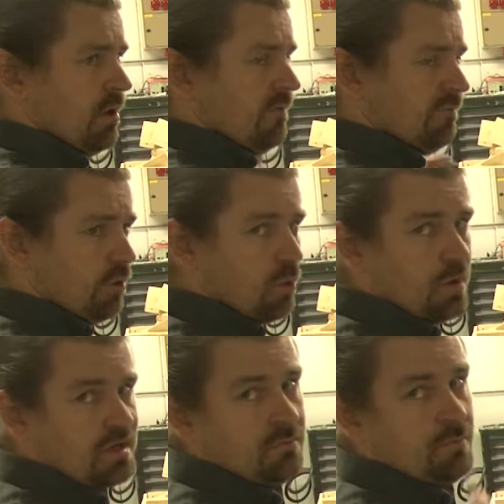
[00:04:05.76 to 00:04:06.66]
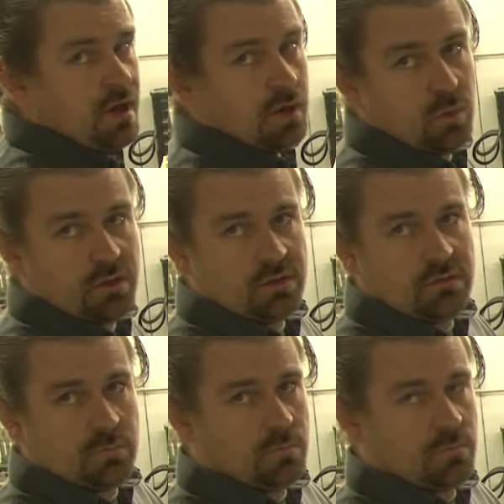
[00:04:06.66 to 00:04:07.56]
forward and backward.
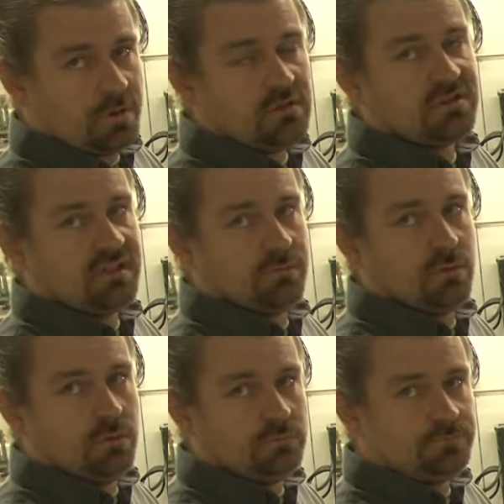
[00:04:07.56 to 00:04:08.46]
Real simple.